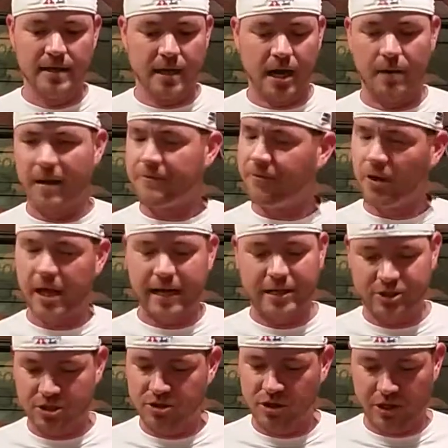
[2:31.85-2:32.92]
I feel like
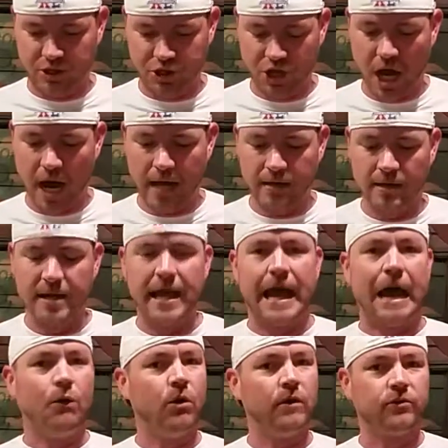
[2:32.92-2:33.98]
I just took a shot.
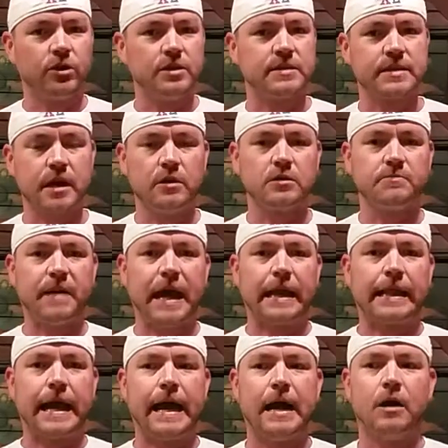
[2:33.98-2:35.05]
However, it settles
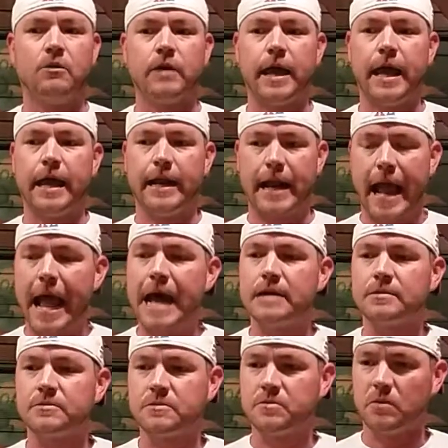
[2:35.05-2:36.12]
back down and it
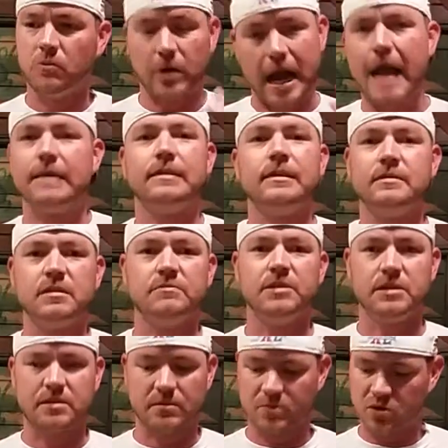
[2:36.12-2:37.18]
has what I think to
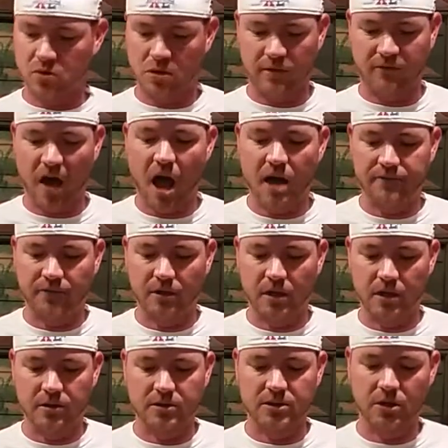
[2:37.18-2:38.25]
be some sort of coffee
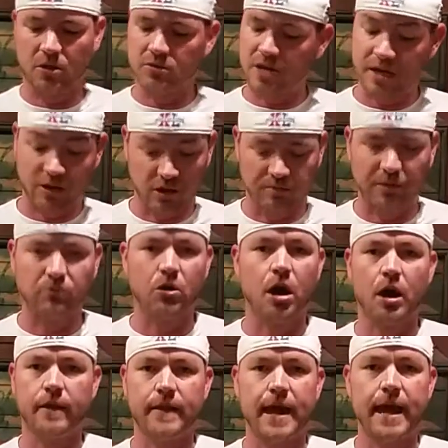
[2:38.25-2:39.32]
undertones. I could be
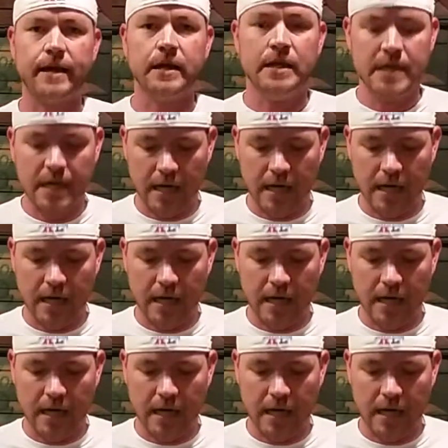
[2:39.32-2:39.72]
wrong in that.